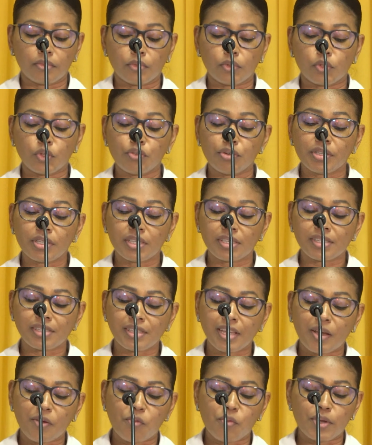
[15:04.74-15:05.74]
During this
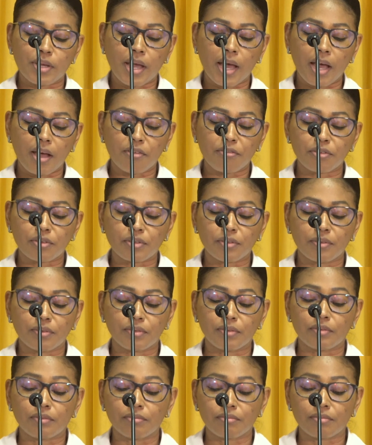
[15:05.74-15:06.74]
time, we have
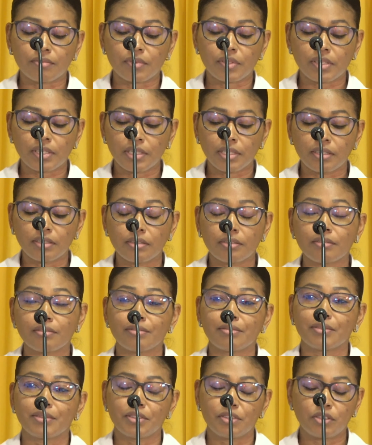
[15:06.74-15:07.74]
seen
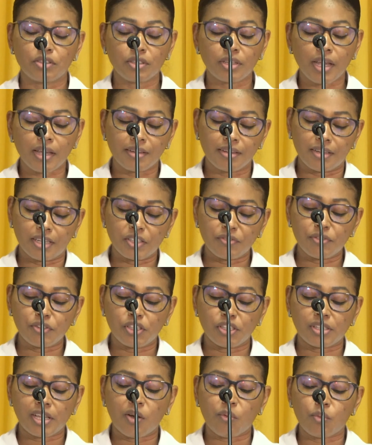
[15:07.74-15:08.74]
togetherness.
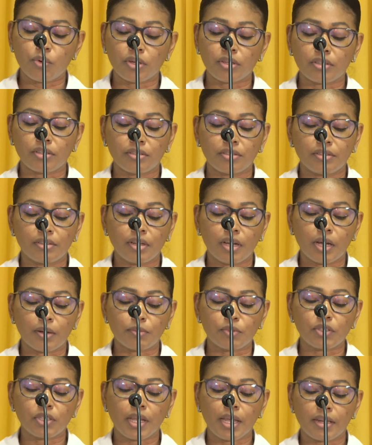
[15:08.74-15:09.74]
Fishers have worked
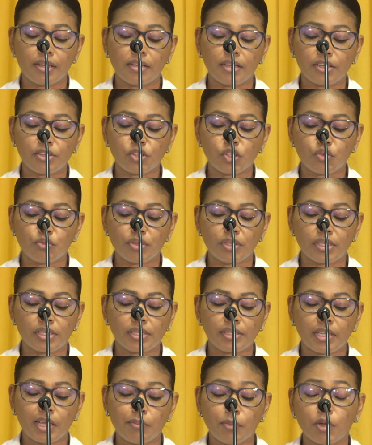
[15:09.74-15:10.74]
togetherness during
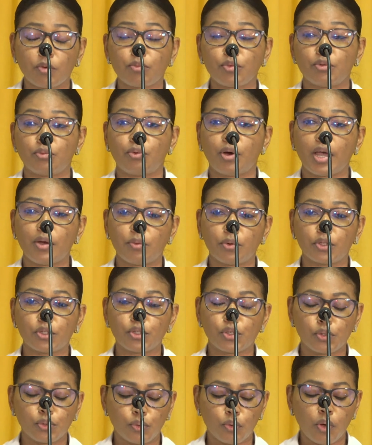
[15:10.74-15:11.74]
this time, and I want
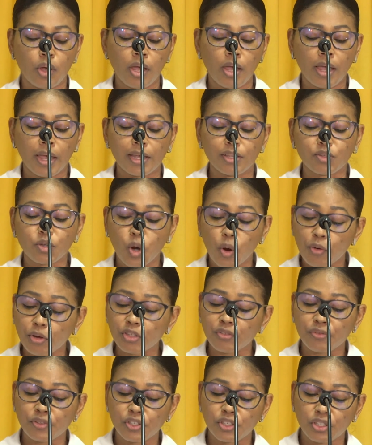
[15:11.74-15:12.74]
to
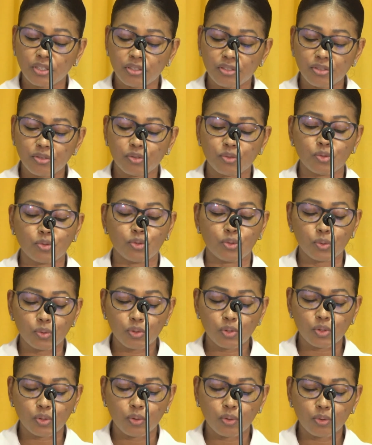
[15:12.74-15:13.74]
encourage fishers to do
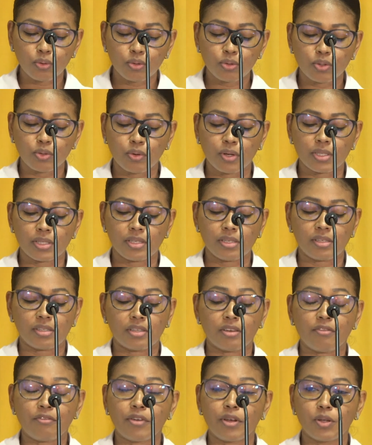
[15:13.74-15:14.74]
so, to assist
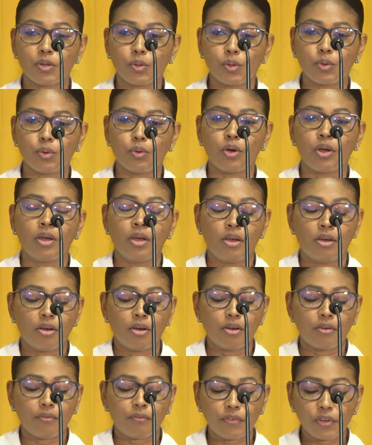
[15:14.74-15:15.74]
their fellow
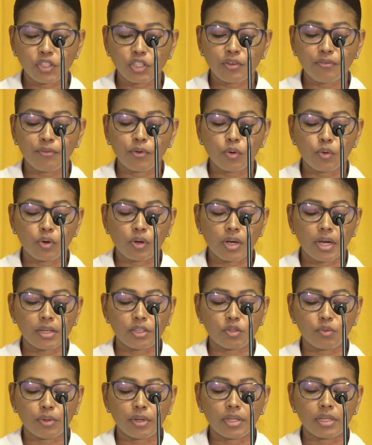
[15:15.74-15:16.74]
fisherfolk
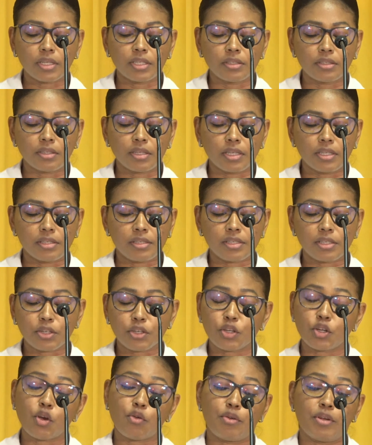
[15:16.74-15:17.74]
as well in
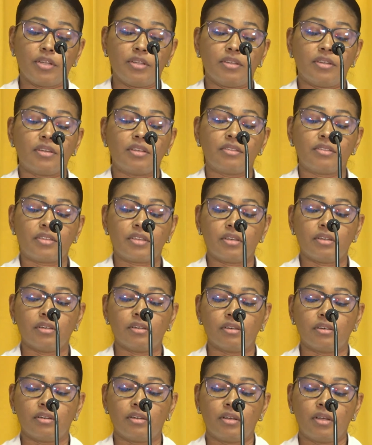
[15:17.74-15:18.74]
securing
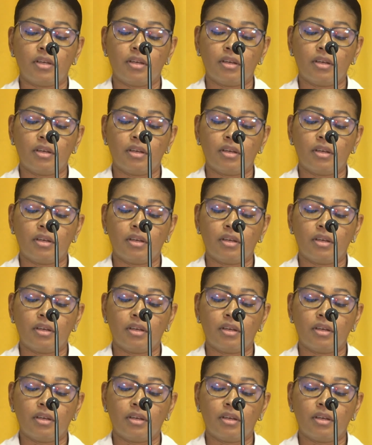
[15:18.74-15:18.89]
their